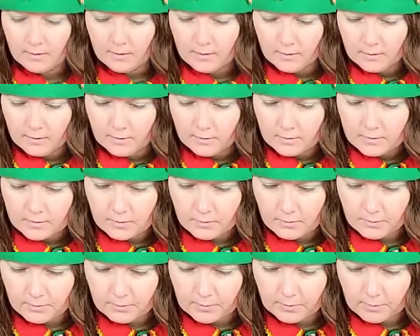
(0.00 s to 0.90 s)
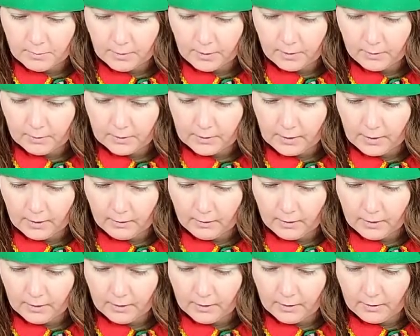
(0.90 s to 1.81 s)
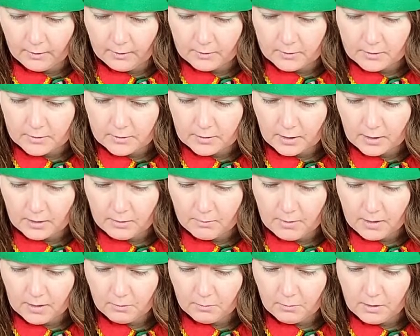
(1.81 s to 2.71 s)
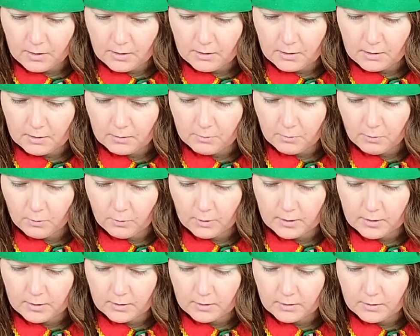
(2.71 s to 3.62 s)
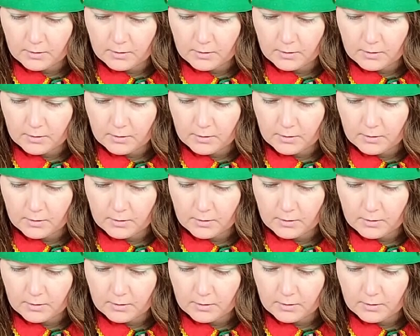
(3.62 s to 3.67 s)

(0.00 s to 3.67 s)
So I'm going to borrow a carrot here and just kind of make one little pointed.